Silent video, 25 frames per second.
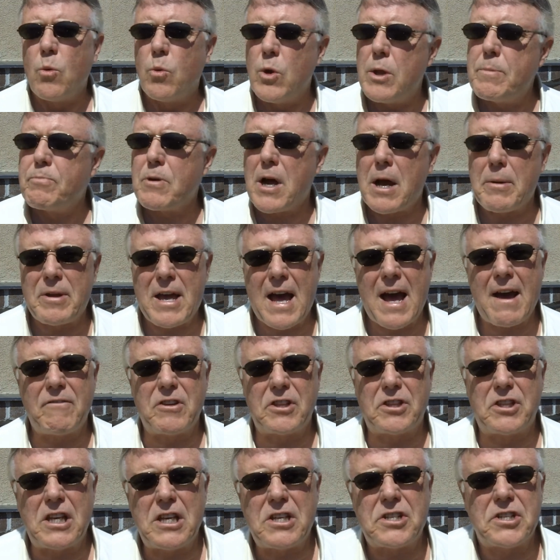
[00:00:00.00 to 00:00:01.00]
we'd probably
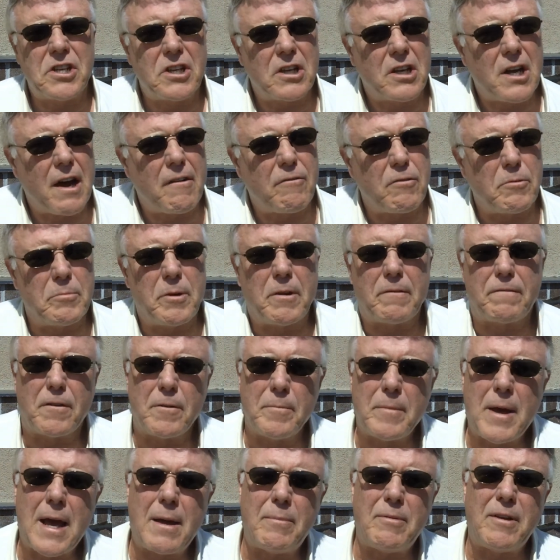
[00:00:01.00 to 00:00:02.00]
have a decent government
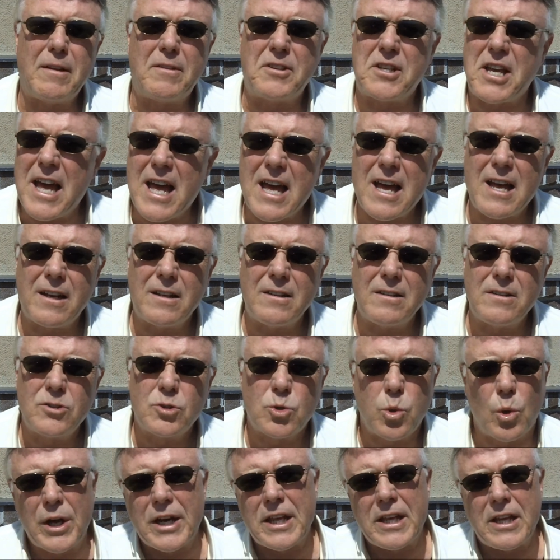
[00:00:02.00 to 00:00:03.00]
for maybe 10,
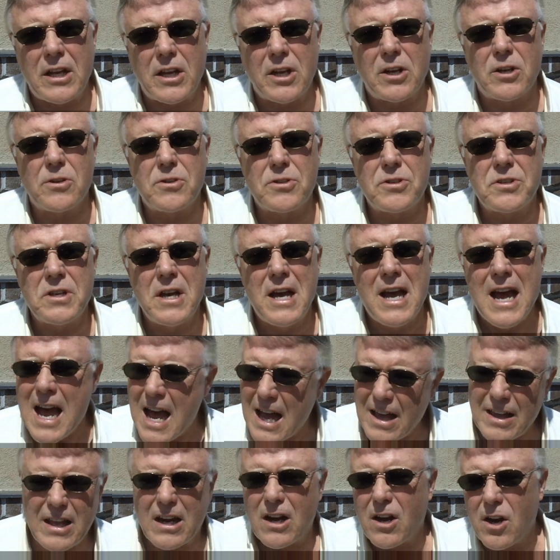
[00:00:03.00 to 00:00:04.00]
20 years,
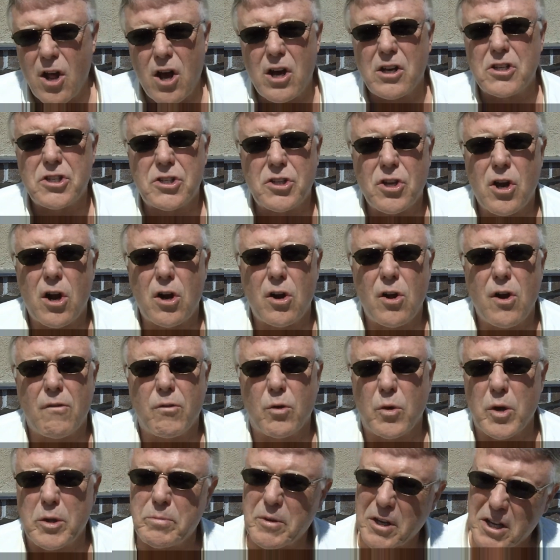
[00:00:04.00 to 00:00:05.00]
and then it'd all start
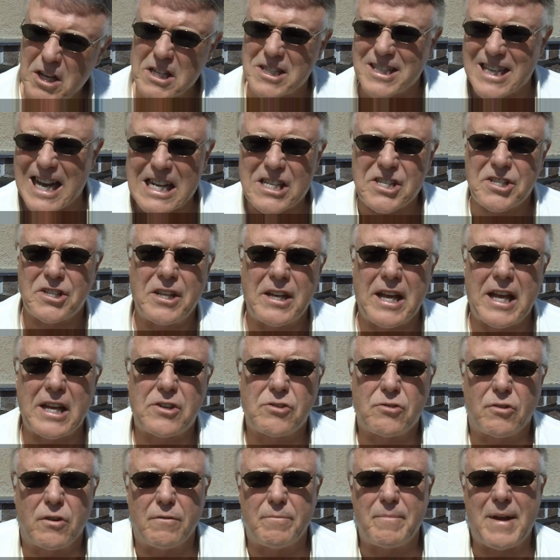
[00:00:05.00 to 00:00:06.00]
over with because that's the
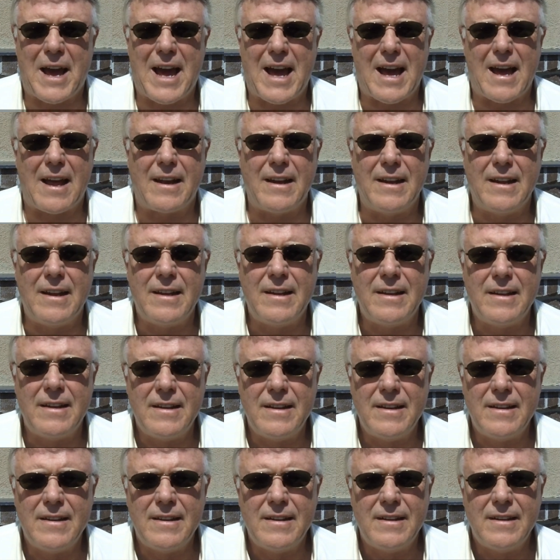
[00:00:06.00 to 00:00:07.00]
nature of man.
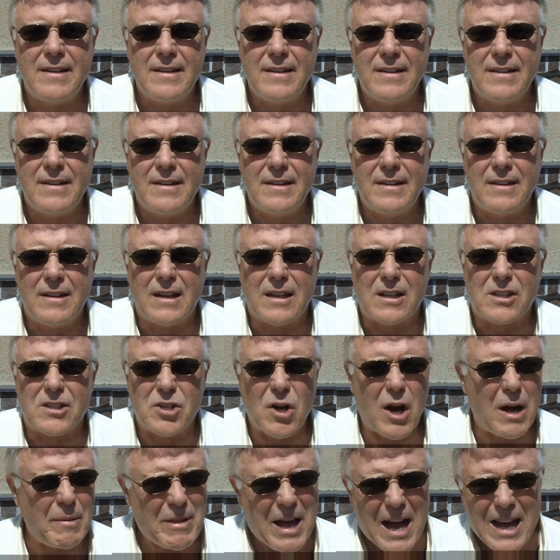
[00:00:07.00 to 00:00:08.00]

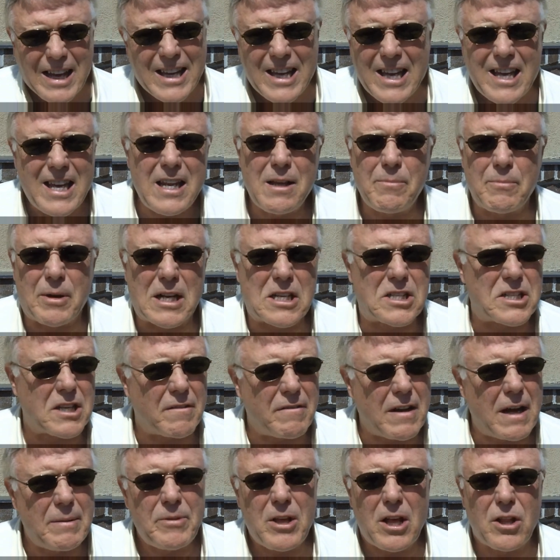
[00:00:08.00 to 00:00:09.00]
So I'm not kidding
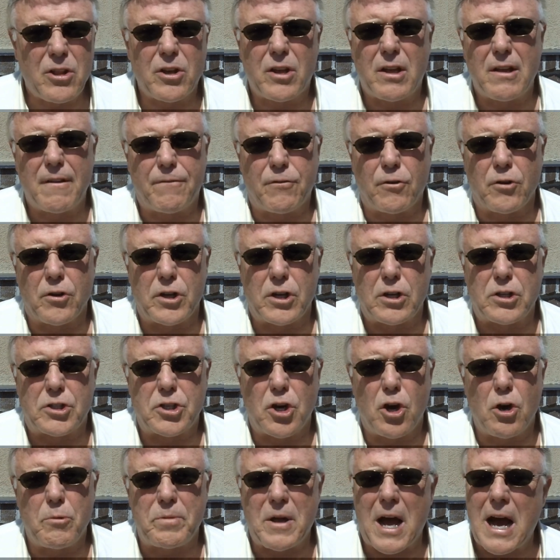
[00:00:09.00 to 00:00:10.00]
myself. I'm not looking for a
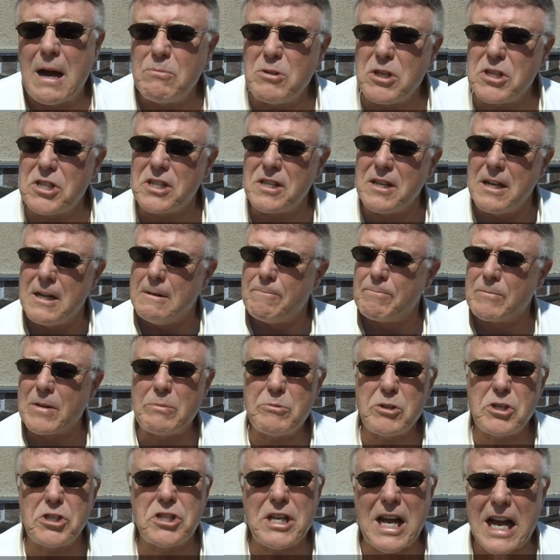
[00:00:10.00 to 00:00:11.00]
utopia. I'm just
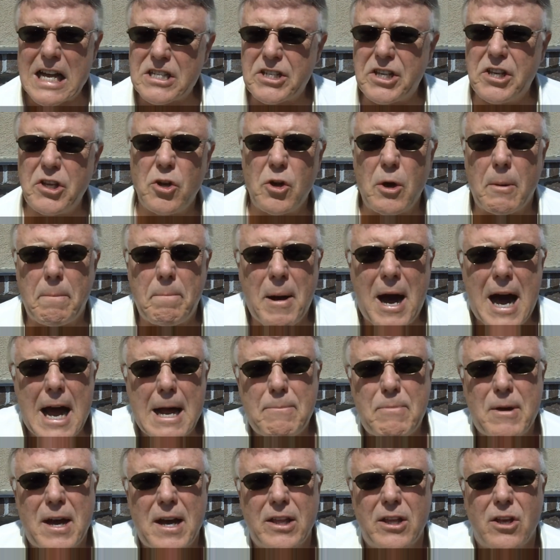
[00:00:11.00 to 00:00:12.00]
I'm just asking you to
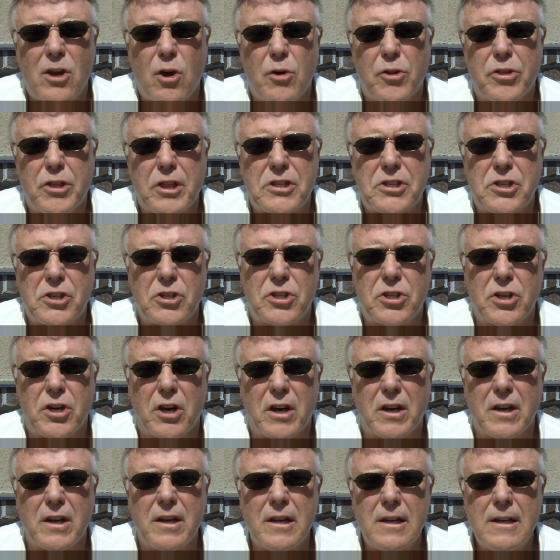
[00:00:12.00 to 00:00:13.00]
abide by the oath that you
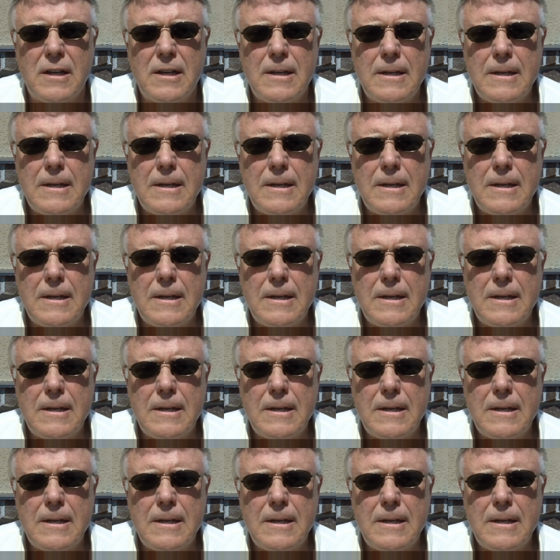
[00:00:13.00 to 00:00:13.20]
took.